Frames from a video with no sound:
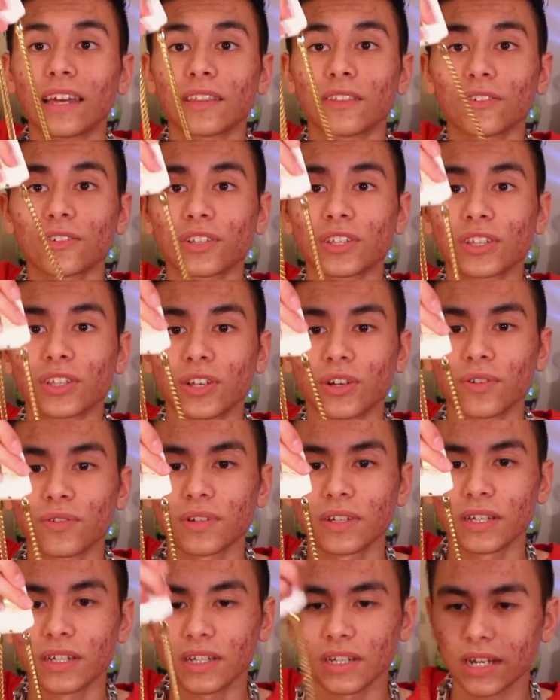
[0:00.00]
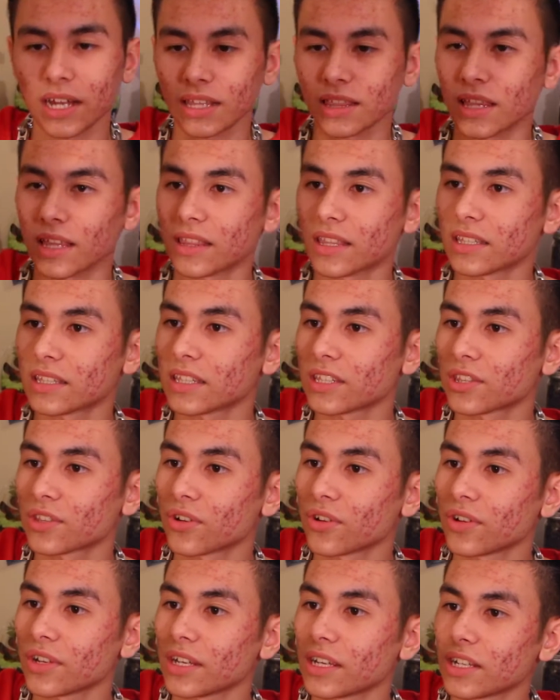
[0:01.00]
It looks so good. I thought this is
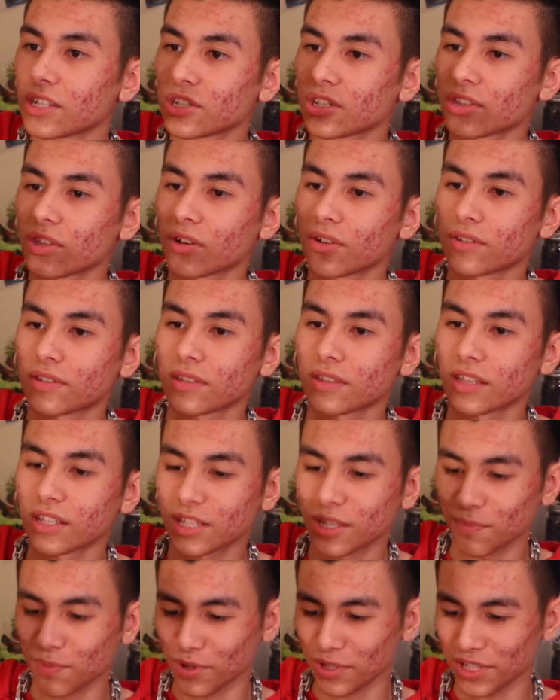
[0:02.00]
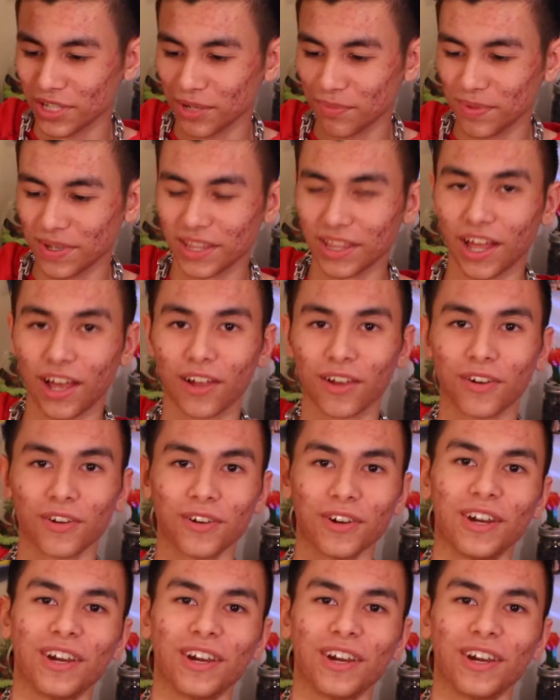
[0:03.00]
30-inch, though. Isn't this supposed to be longer?